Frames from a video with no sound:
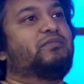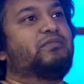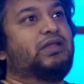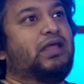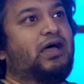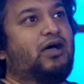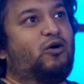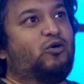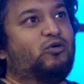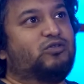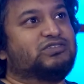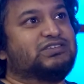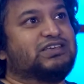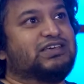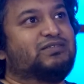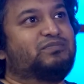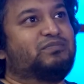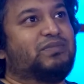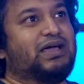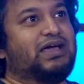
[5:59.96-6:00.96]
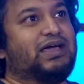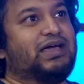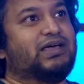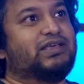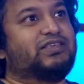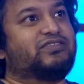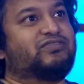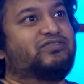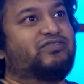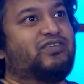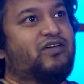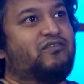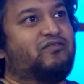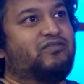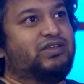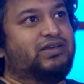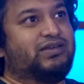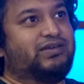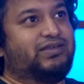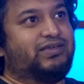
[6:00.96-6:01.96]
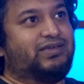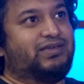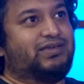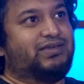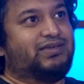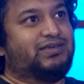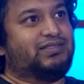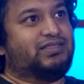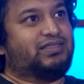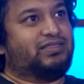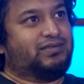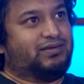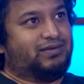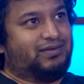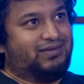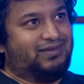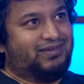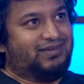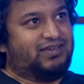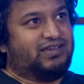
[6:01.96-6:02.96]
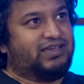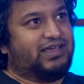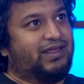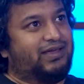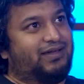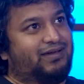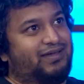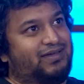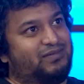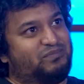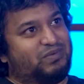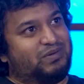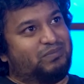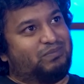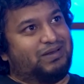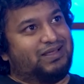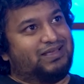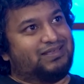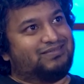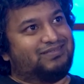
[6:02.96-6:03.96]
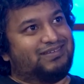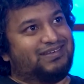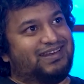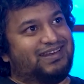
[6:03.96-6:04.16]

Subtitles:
now in my 73, getting a hip replacement